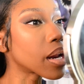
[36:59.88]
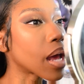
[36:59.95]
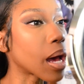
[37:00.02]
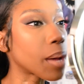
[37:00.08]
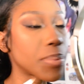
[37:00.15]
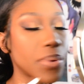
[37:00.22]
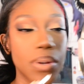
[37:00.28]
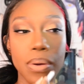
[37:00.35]

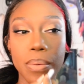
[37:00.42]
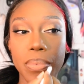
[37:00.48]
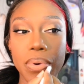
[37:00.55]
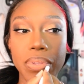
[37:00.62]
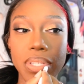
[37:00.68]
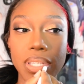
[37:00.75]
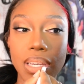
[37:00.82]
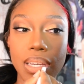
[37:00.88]
happening on
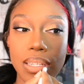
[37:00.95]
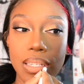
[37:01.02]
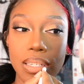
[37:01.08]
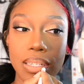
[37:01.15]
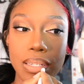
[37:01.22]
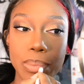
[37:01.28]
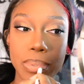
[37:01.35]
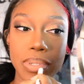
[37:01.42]
both sides.
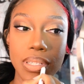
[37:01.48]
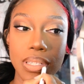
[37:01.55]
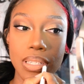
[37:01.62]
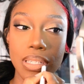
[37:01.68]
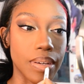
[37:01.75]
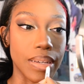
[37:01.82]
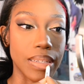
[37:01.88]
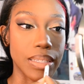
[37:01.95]
I'm gonna put
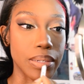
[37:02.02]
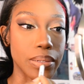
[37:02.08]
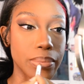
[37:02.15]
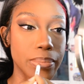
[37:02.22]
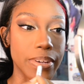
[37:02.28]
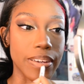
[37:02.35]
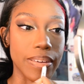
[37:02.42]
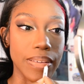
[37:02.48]

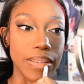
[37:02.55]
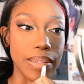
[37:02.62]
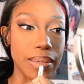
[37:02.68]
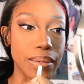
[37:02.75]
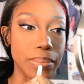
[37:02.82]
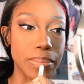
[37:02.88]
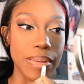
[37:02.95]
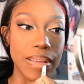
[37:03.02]
eyeshadow back on top.